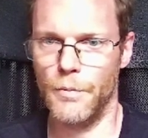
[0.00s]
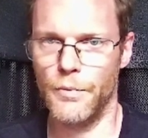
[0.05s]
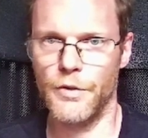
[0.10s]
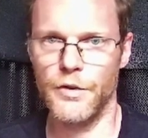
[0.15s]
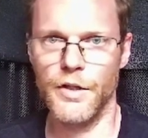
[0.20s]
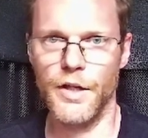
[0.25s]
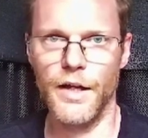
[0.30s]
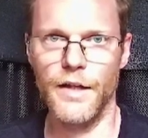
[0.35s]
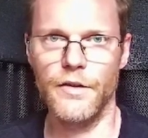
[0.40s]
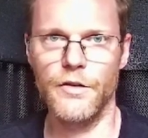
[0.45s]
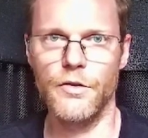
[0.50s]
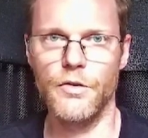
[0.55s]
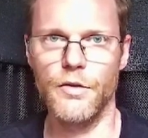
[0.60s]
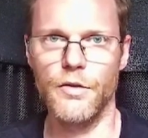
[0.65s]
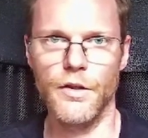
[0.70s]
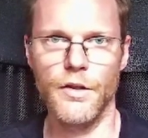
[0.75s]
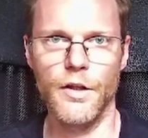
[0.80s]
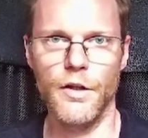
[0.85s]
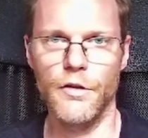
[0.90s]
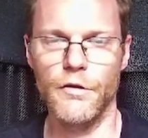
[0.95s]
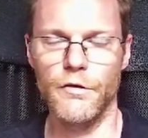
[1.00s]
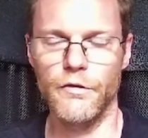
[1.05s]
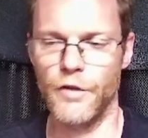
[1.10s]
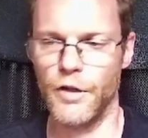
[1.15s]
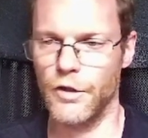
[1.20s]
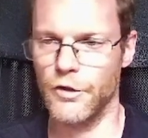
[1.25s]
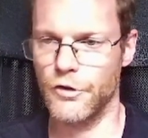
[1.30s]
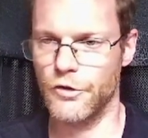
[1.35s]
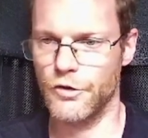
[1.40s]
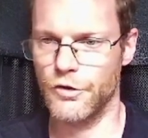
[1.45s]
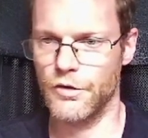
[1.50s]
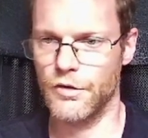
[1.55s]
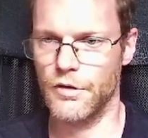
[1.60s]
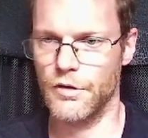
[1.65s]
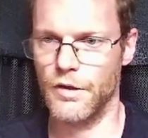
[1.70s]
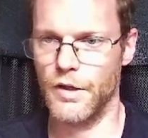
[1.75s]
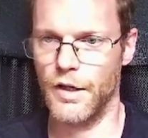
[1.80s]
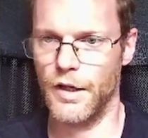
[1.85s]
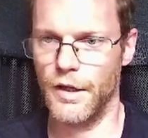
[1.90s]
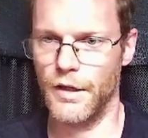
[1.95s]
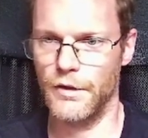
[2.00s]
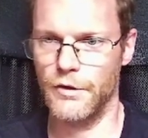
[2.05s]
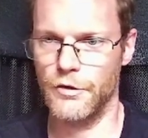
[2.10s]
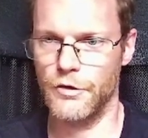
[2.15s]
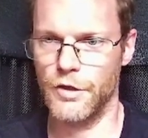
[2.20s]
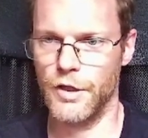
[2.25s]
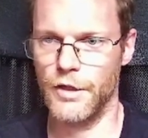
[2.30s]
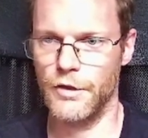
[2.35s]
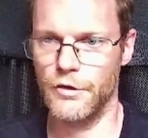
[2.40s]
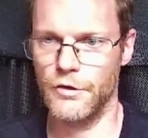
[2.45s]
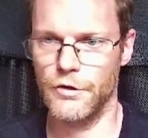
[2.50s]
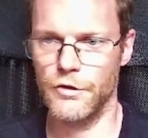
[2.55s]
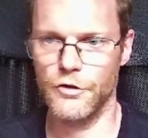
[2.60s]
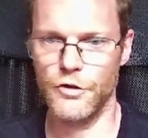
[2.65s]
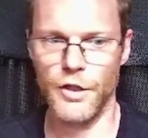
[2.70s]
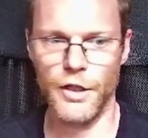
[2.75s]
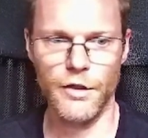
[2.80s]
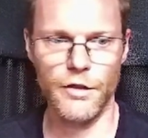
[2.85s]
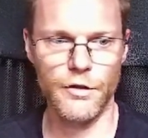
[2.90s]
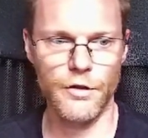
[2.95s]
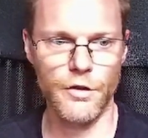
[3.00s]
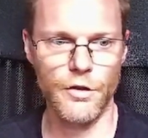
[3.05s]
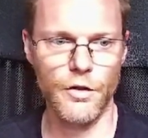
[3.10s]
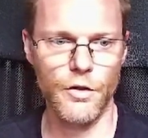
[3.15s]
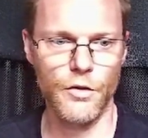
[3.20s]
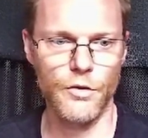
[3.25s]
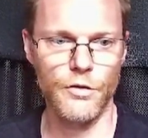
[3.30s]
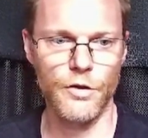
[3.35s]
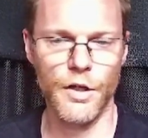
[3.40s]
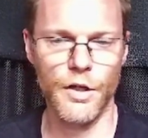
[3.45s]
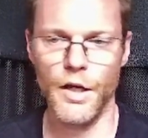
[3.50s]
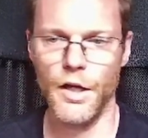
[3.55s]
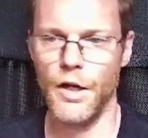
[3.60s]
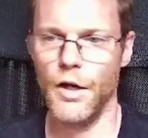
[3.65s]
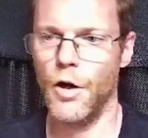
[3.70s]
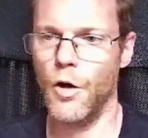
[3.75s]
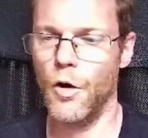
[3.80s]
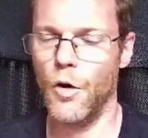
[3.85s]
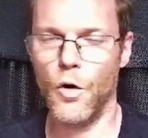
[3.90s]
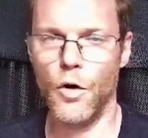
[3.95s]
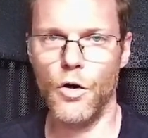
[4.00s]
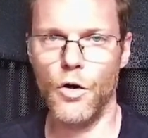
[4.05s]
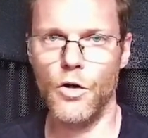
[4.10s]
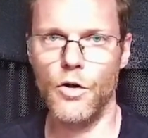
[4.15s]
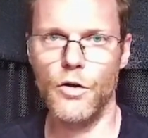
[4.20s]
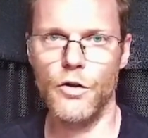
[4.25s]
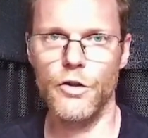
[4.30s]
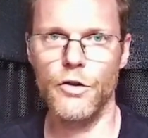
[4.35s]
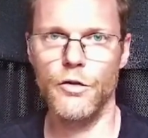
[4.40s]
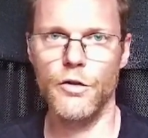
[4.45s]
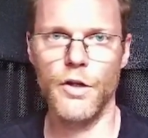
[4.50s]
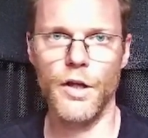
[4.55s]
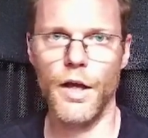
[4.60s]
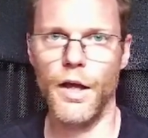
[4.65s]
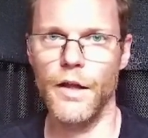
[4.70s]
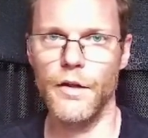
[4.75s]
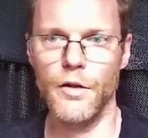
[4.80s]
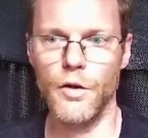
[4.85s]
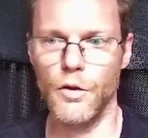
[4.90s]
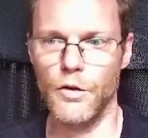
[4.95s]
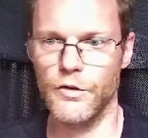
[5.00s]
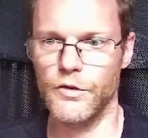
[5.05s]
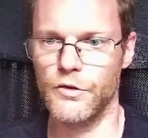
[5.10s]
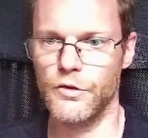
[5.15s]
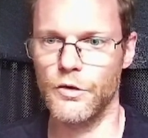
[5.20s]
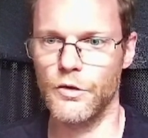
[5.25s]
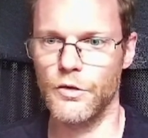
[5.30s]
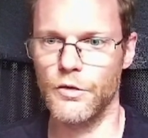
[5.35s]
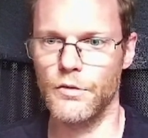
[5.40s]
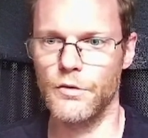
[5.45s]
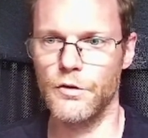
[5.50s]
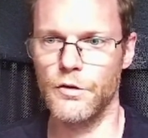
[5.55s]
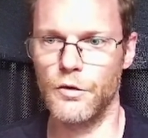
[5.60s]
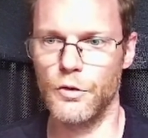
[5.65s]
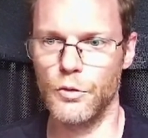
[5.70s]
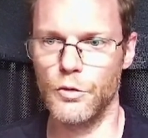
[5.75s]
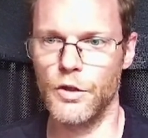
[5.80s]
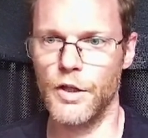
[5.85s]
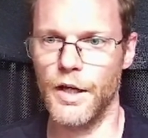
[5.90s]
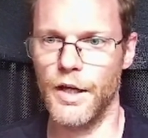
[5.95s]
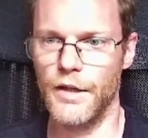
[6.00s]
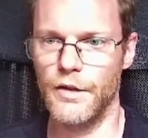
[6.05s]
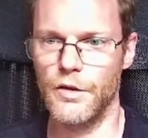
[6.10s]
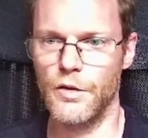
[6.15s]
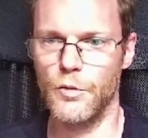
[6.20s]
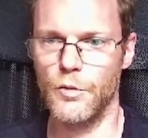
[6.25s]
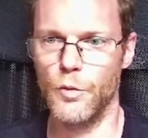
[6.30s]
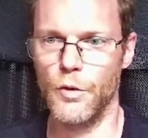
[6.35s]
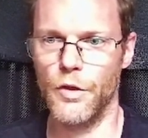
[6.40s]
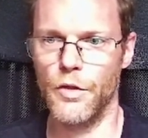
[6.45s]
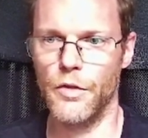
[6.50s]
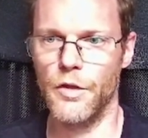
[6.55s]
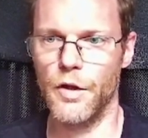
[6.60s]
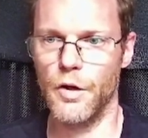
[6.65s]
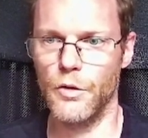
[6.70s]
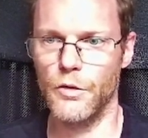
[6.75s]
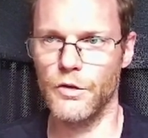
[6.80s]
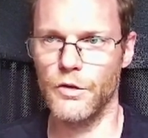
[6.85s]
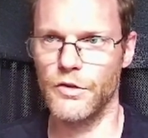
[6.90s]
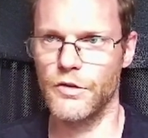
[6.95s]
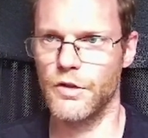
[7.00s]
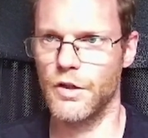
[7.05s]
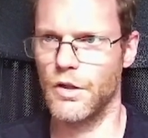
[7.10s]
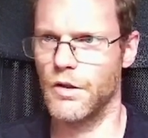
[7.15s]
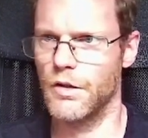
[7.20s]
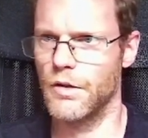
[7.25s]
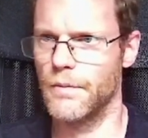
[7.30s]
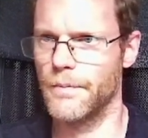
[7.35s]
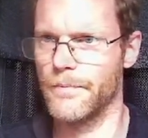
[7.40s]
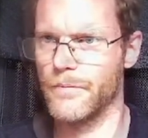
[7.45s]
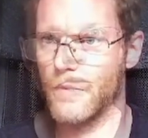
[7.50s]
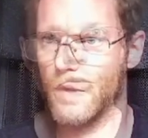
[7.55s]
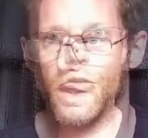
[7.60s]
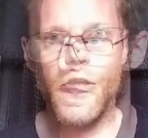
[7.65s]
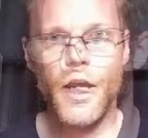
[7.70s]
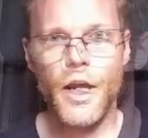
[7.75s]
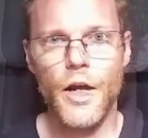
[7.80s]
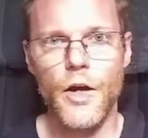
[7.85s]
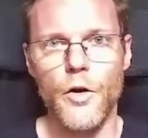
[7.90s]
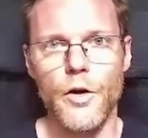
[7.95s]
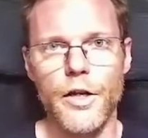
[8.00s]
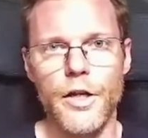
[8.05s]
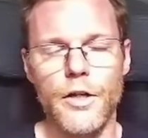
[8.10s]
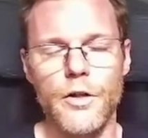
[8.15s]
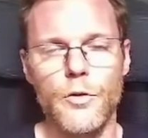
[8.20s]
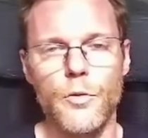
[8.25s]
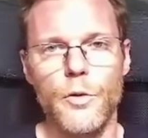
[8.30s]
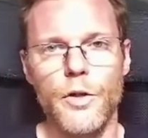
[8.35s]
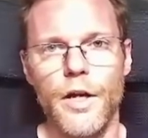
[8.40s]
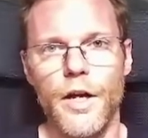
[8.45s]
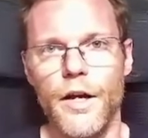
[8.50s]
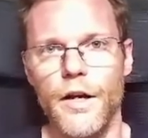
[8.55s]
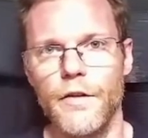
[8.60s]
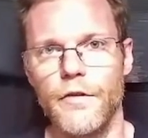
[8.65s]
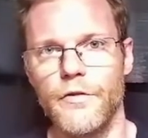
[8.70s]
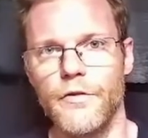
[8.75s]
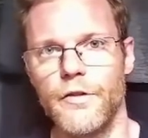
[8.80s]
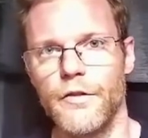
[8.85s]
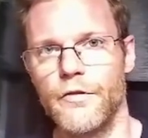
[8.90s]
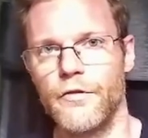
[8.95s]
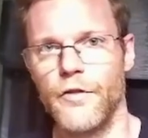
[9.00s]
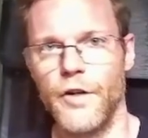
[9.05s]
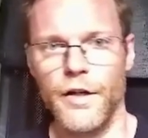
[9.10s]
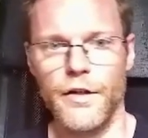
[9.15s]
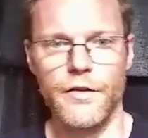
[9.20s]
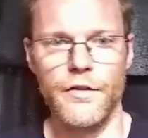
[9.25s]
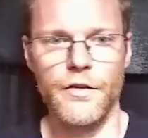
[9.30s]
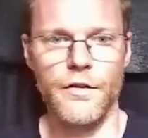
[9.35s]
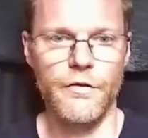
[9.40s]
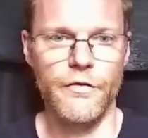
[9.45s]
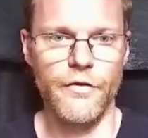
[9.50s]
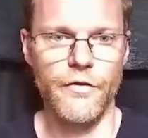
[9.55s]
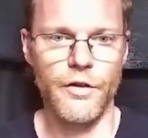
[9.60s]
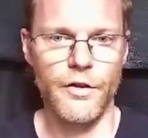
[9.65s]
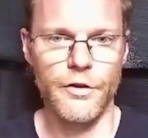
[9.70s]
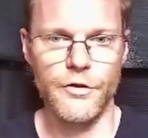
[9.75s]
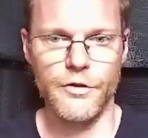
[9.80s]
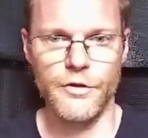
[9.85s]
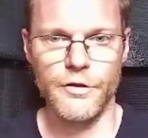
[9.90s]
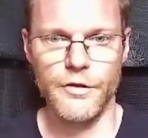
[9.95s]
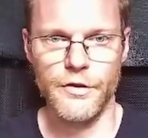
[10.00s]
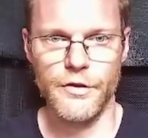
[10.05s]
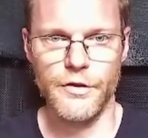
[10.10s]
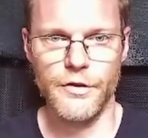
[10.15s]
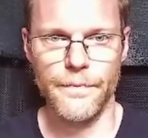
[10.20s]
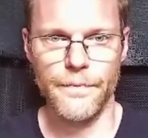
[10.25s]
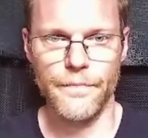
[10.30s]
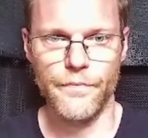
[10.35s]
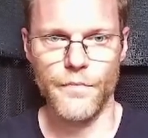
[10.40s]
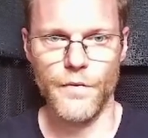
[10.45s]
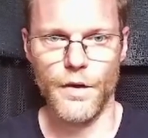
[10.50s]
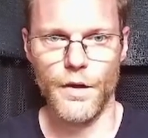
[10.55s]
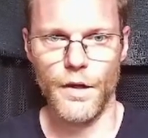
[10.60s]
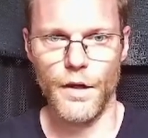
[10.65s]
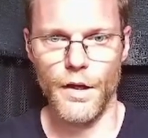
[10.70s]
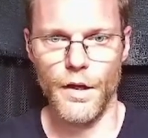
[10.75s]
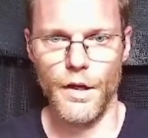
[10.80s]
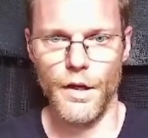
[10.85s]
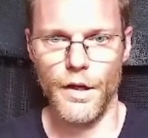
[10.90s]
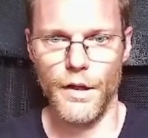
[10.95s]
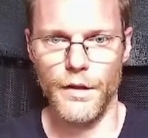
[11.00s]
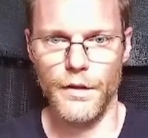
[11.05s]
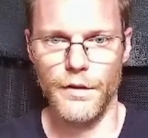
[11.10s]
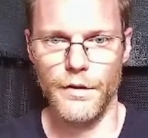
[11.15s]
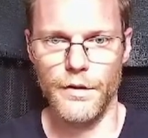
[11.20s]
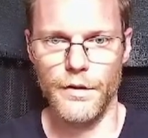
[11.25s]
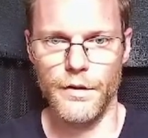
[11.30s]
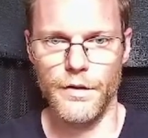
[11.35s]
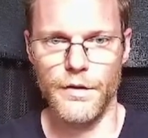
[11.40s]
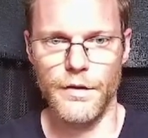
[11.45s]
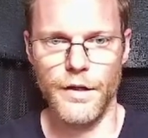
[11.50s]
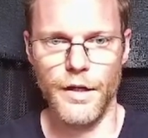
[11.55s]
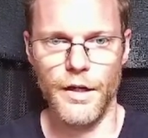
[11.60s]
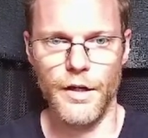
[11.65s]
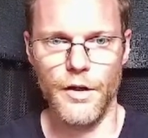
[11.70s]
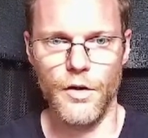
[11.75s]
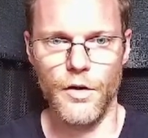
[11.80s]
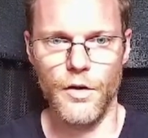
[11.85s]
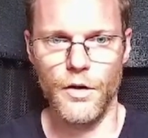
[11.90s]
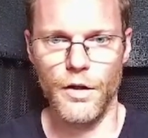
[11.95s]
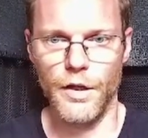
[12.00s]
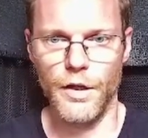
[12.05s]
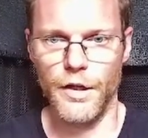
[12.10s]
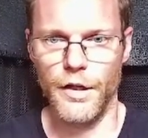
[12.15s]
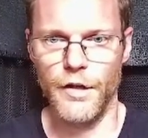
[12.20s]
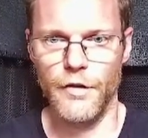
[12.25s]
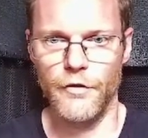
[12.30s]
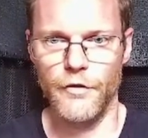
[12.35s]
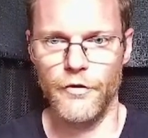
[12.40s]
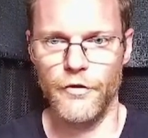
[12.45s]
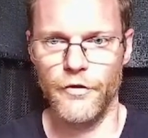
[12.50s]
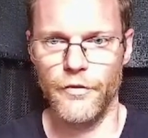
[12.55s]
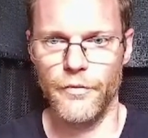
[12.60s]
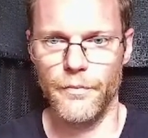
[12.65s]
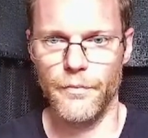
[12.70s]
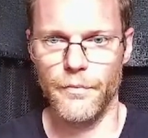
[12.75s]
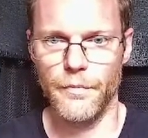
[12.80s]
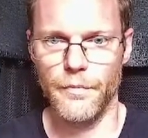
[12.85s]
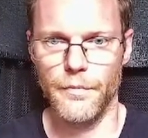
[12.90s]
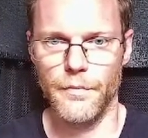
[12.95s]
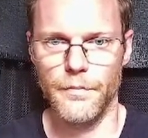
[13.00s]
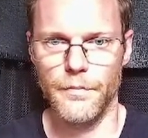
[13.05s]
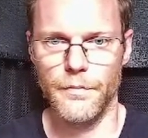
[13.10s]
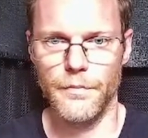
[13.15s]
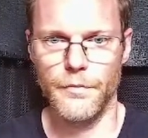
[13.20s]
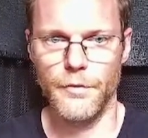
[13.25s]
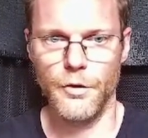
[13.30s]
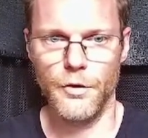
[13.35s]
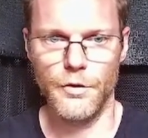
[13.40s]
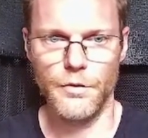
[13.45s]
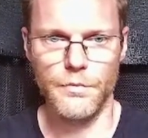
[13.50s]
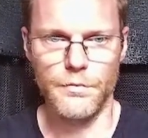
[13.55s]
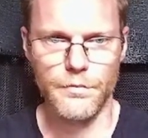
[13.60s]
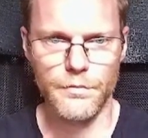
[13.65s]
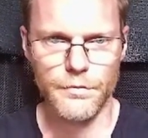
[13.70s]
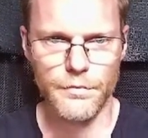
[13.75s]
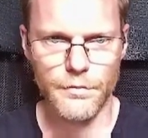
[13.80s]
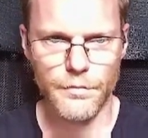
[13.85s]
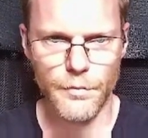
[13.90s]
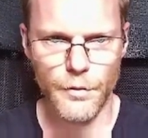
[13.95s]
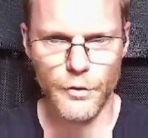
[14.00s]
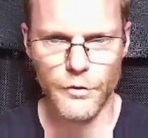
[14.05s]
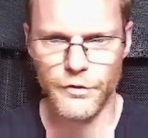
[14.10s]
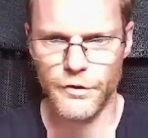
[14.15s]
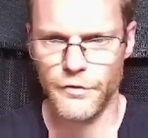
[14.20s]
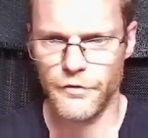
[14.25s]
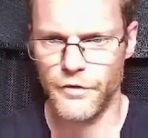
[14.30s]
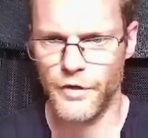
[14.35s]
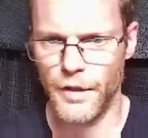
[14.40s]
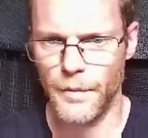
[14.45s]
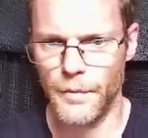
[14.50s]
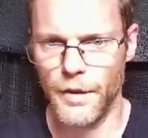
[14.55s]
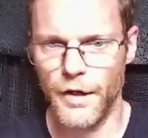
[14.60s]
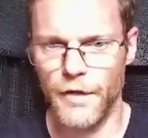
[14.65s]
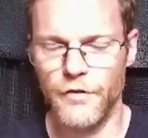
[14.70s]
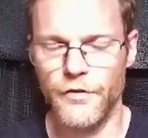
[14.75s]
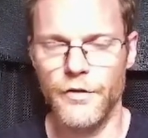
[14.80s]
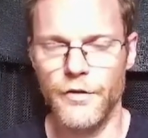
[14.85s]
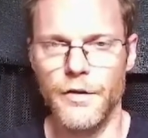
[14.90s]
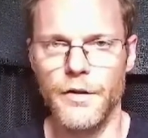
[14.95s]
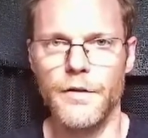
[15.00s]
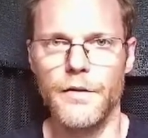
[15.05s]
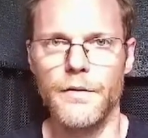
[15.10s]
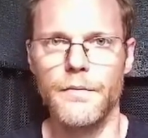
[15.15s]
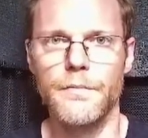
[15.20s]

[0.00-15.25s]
that to another function and change the shader code, or you can also do that with nodes. Now here we have the fractal functions, and they all have, or most of them have a